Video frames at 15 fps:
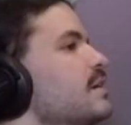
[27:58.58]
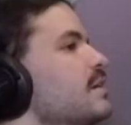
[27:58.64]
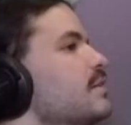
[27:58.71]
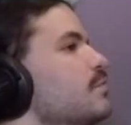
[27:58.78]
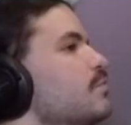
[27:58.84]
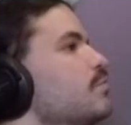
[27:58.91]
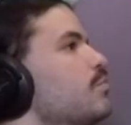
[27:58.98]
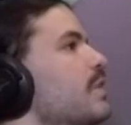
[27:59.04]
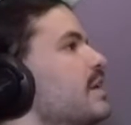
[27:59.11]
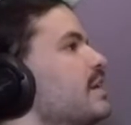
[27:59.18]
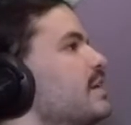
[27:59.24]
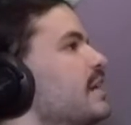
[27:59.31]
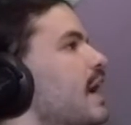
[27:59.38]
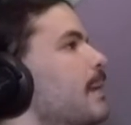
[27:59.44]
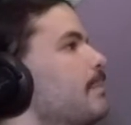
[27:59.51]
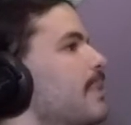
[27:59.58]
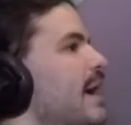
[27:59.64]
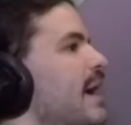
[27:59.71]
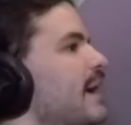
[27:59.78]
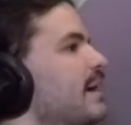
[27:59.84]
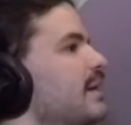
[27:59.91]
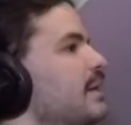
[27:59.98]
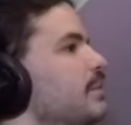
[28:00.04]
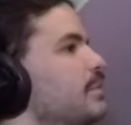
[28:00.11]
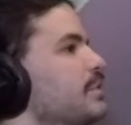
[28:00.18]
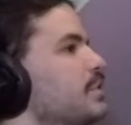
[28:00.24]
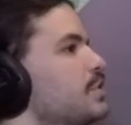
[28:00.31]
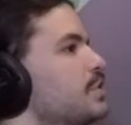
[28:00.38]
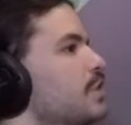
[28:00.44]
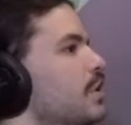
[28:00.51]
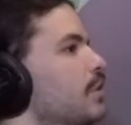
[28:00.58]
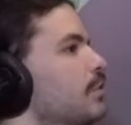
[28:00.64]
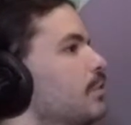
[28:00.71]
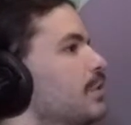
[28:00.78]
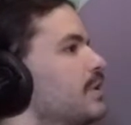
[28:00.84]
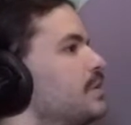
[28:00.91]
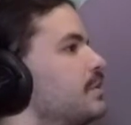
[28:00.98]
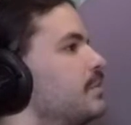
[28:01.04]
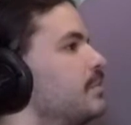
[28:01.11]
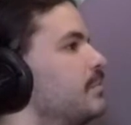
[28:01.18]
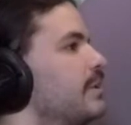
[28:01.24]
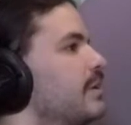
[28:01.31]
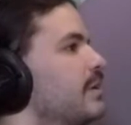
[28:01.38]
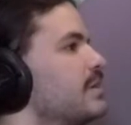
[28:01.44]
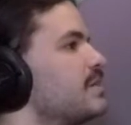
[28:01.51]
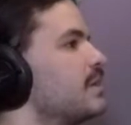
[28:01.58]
when he got back, he would just show Richard Ramirez like